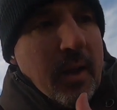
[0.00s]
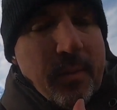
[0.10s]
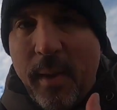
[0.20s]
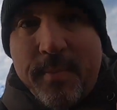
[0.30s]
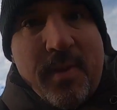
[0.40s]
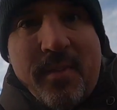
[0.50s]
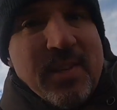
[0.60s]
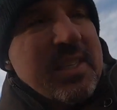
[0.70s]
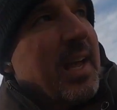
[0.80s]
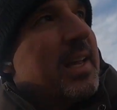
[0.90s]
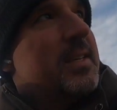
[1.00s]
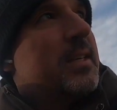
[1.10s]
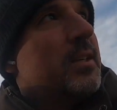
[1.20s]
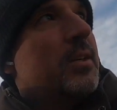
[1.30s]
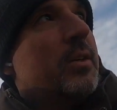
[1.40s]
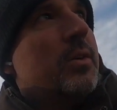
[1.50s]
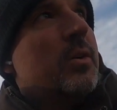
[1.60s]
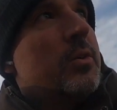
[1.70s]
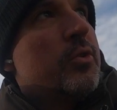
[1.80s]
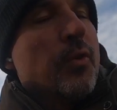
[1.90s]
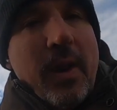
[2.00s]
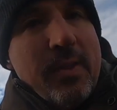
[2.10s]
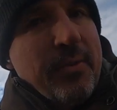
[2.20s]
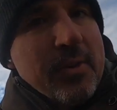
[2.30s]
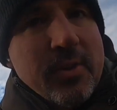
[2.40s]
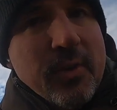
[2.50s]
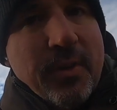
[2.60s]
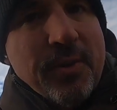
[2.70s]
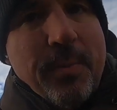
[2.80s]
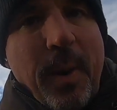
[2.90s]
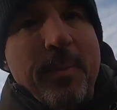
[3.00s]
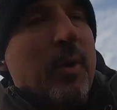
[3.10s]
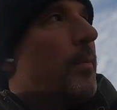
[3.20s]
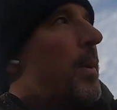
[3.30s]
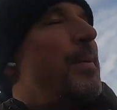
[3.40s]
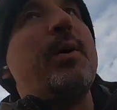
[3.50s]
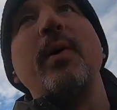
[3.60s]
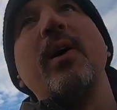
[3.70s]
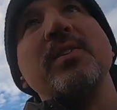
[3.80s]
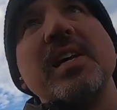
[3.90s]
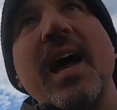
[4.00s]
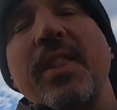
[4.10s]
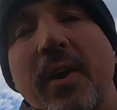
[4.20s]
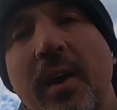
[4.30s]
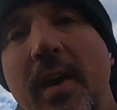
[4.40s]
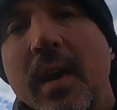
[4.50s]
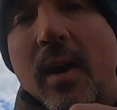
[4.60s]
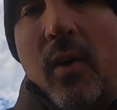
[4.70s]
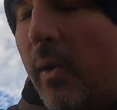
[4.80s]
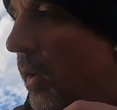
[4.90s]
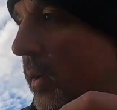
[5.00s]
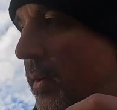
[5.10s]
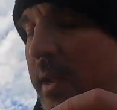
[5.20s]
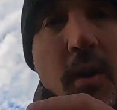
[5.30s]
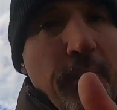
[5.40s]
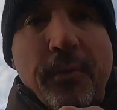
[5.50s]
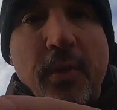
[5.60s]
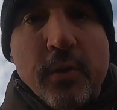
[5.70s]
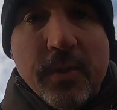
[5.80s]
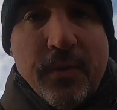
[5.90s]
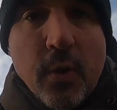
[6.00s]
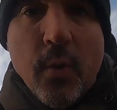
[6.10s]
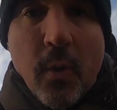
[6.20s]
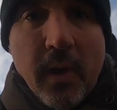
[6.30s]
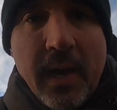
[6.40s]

maybe they've decided to transfer to a different department, or maybe quit altogether. Or for those of you who are